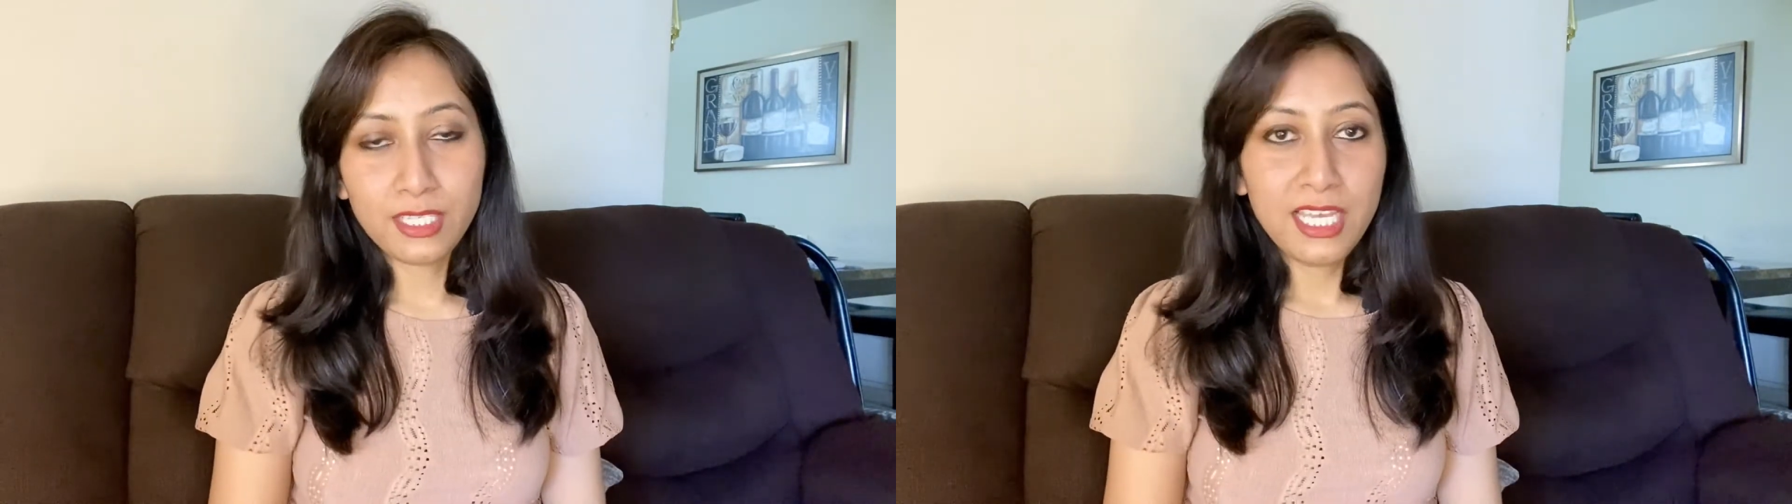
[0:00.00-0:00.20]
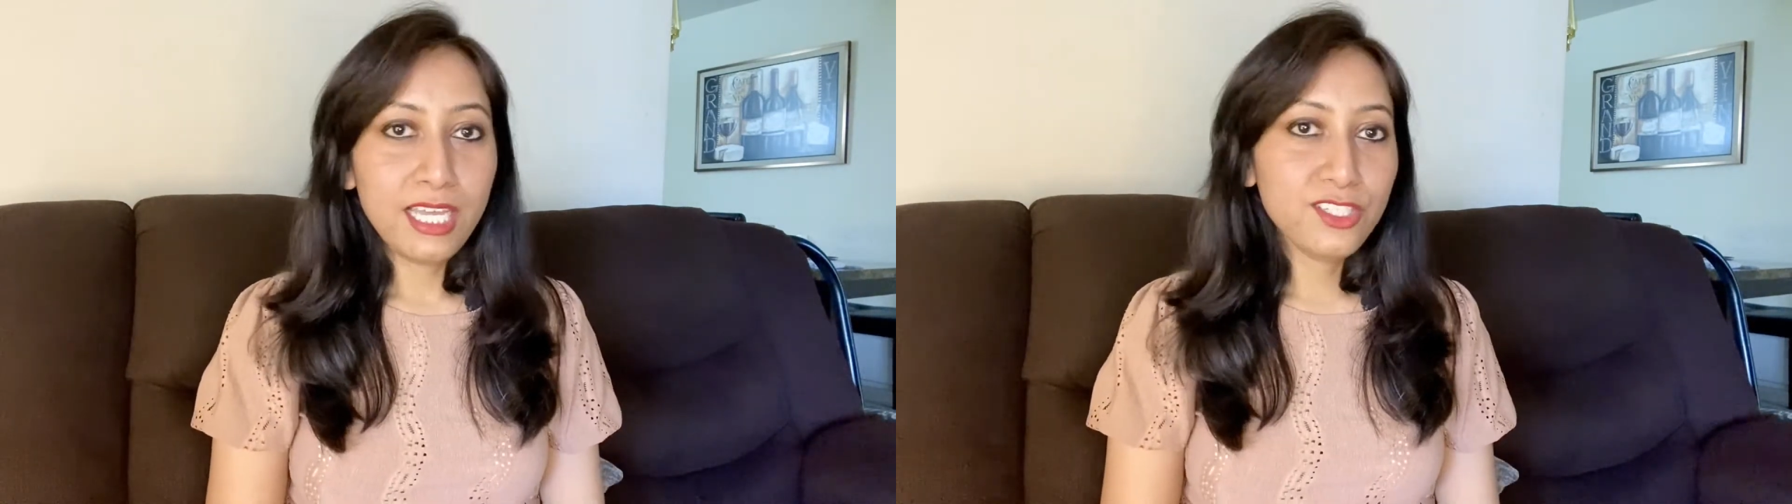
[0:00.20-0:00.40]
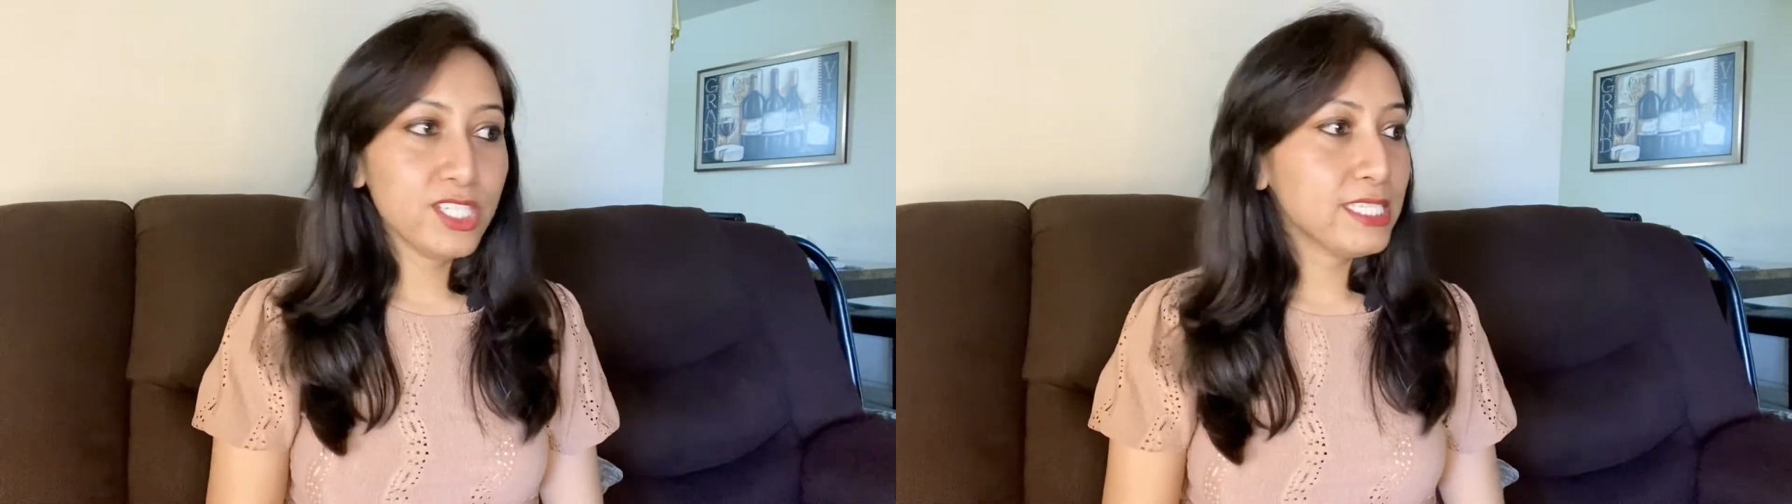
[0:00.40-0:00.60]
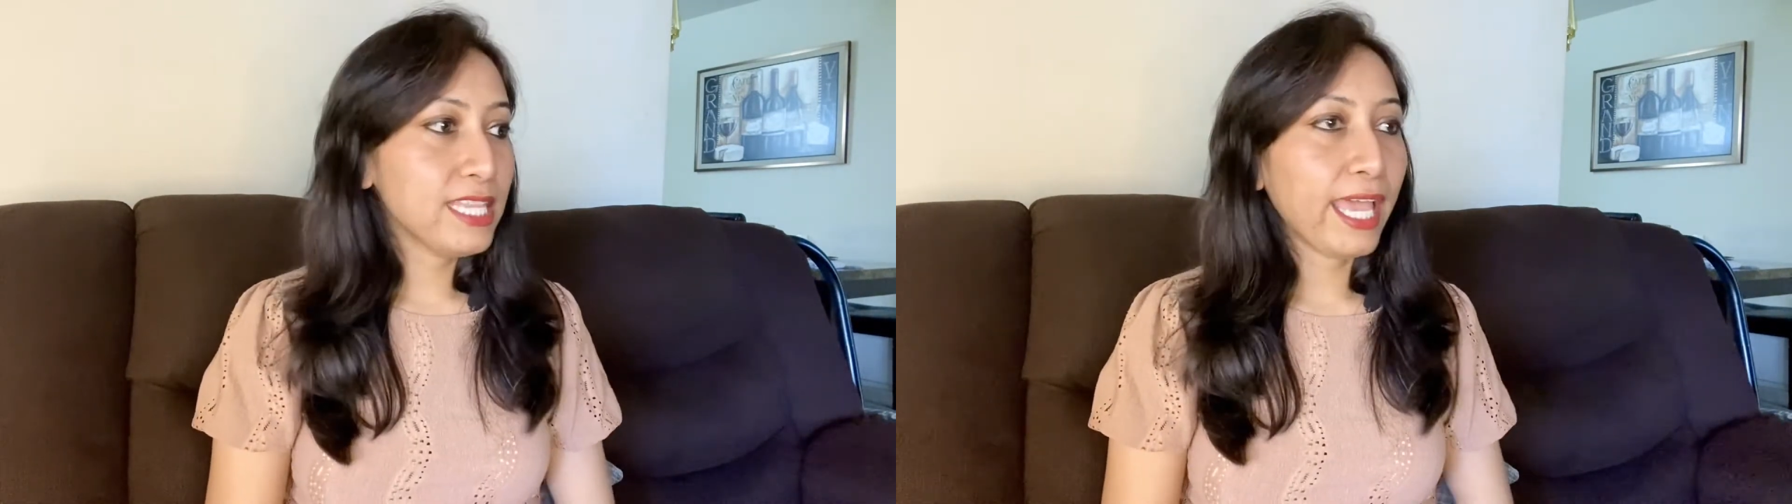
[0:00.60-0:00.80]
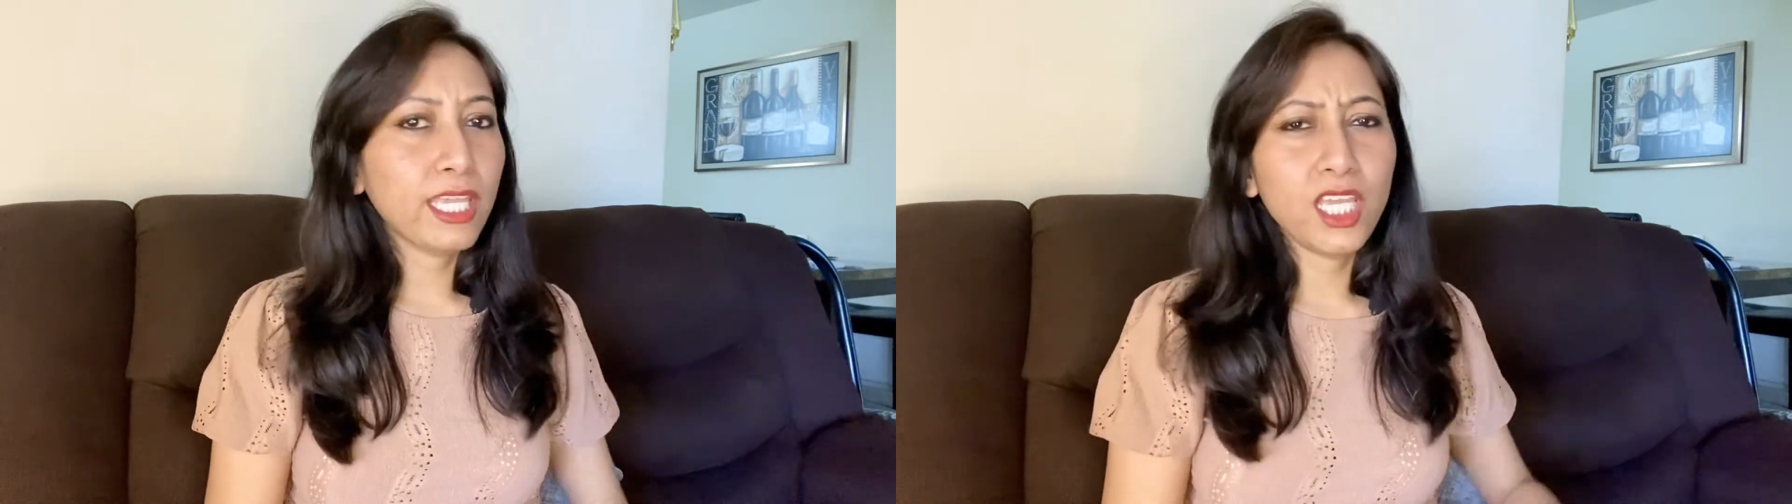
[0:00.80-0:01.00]
Just
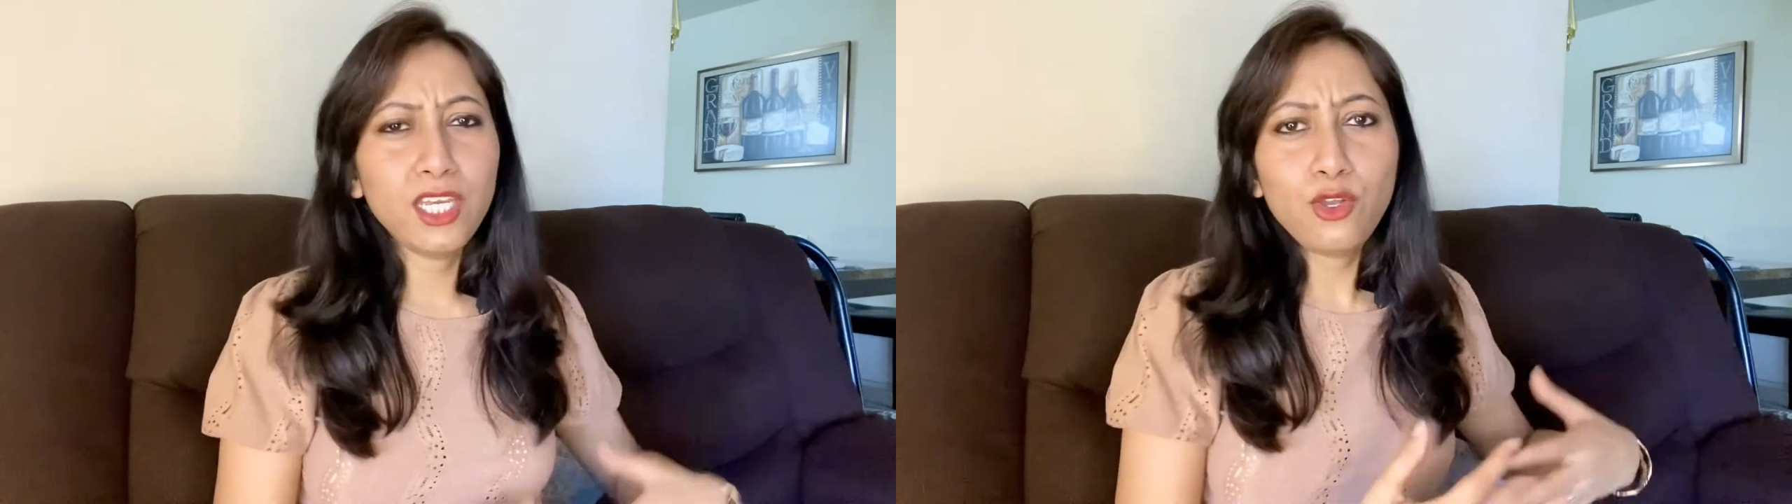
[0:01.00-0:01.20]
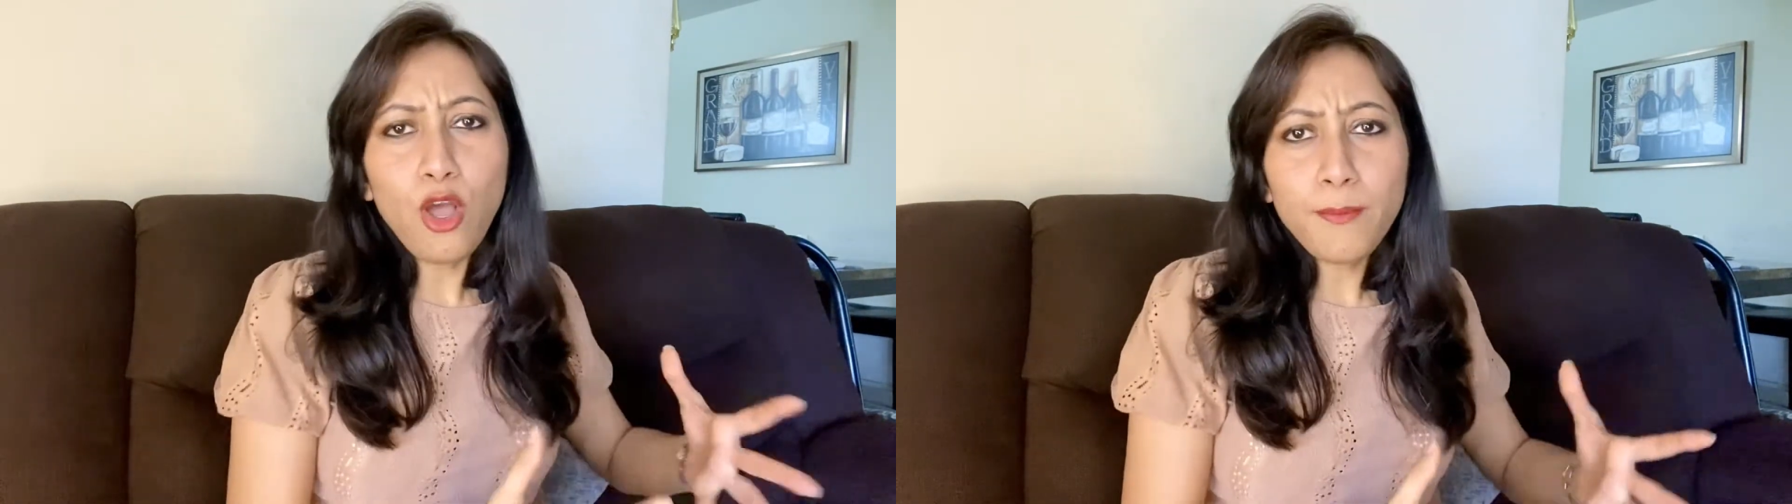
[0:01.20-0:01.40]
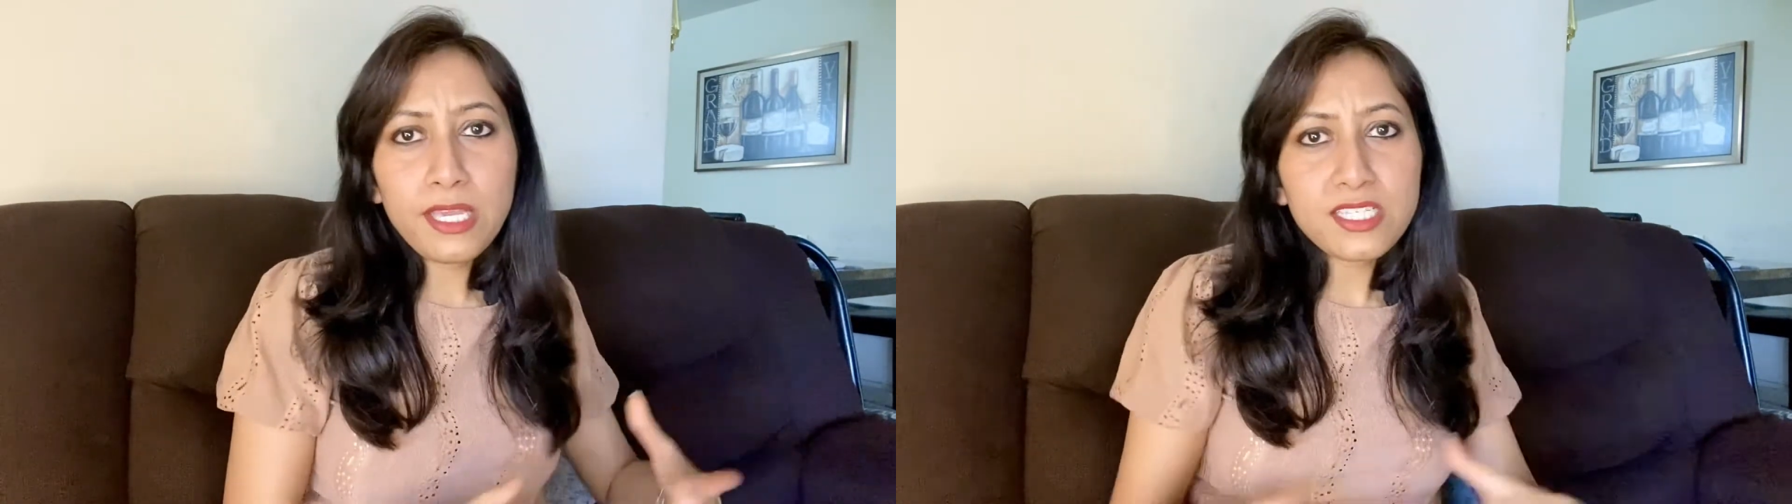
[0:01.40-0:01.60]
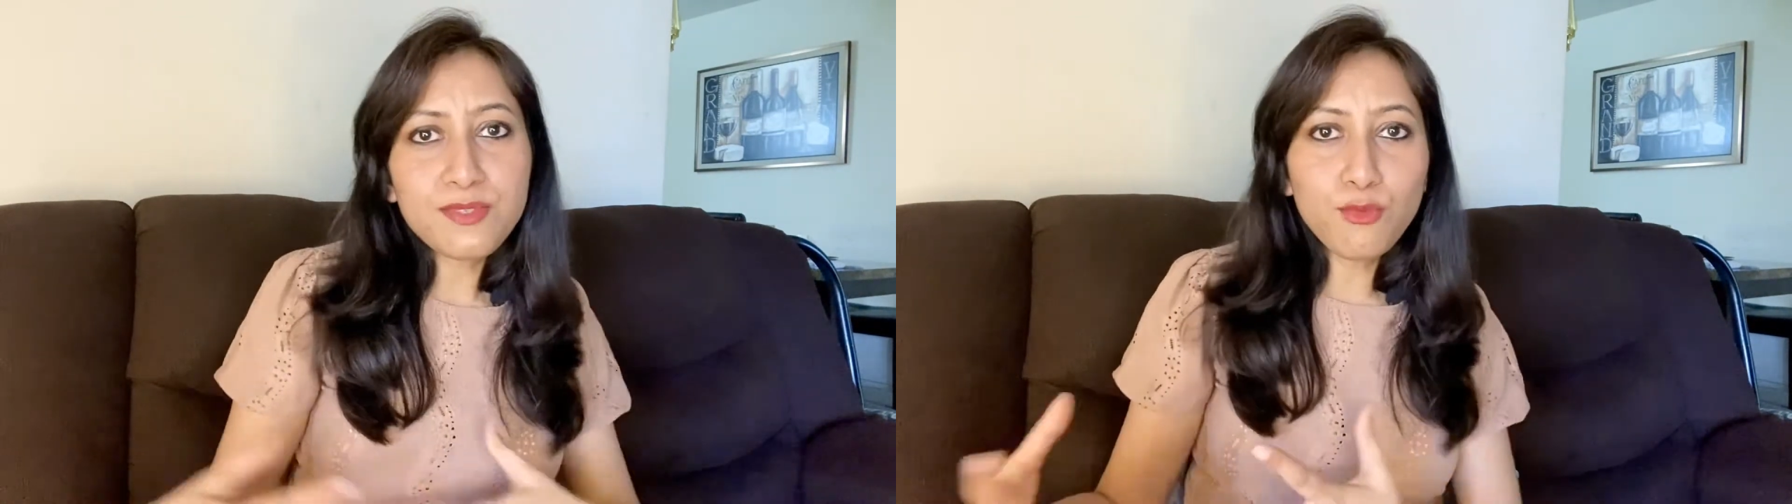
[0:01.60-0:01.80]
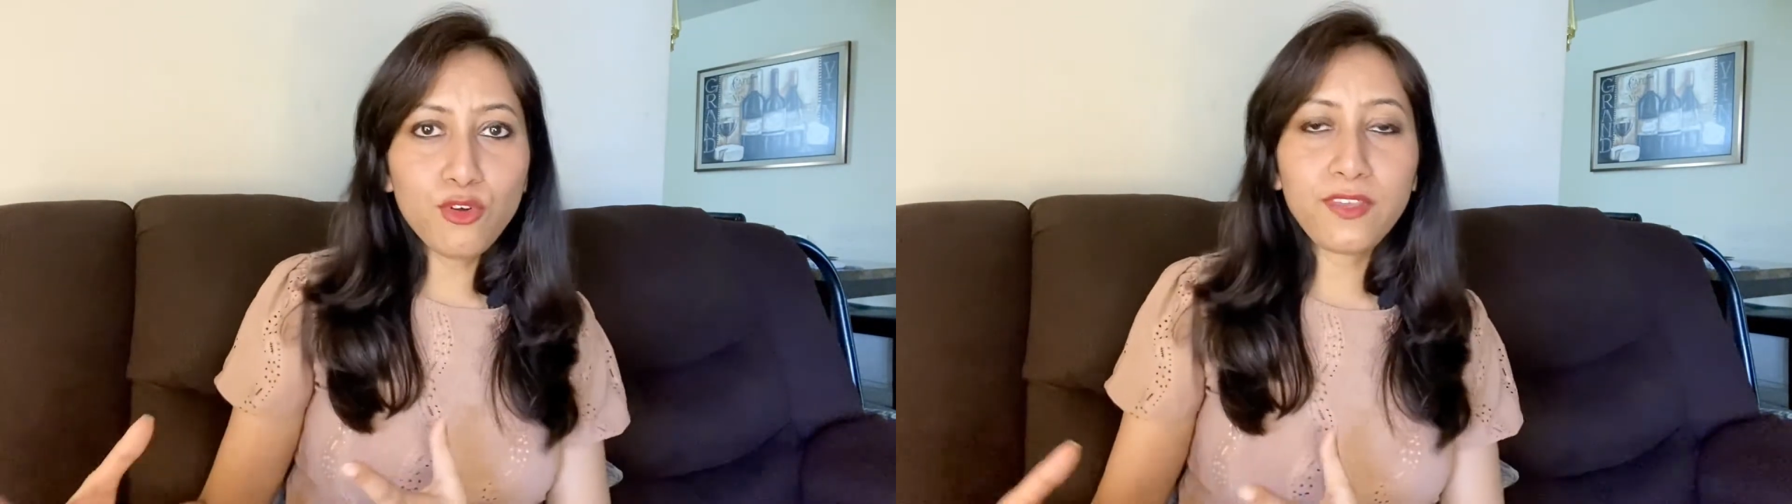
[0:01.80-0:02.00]
like in comics,
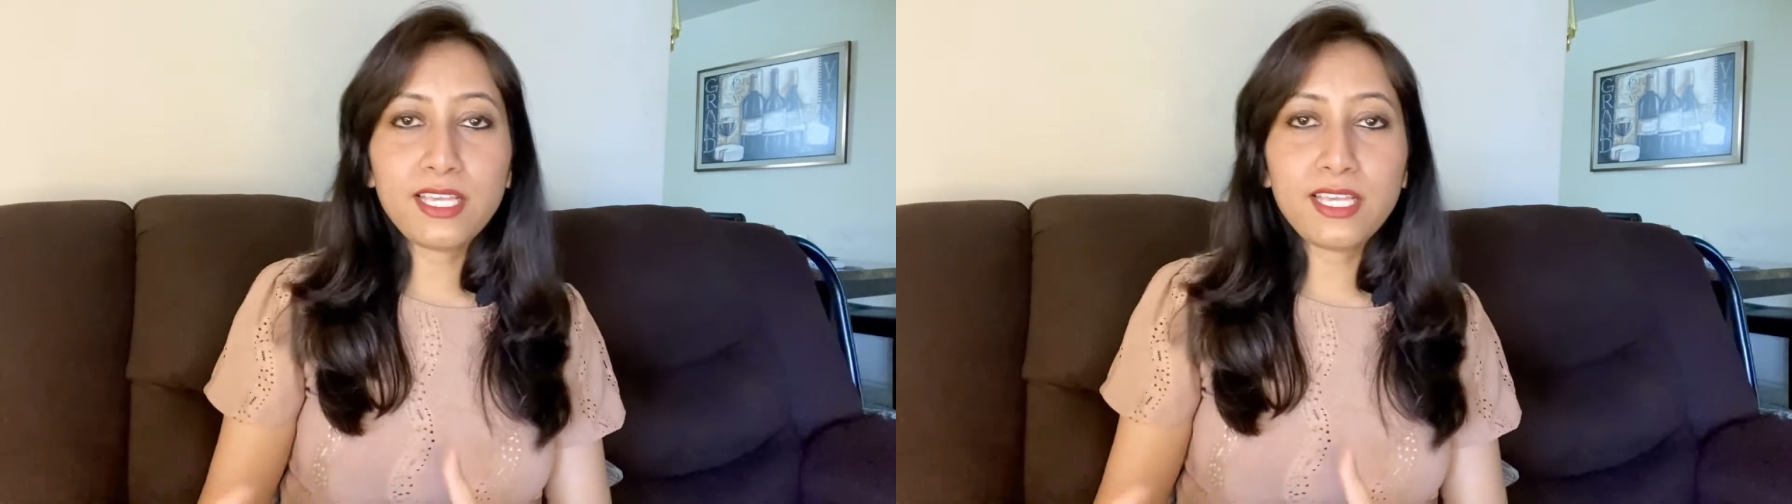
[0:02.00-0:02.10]
movies,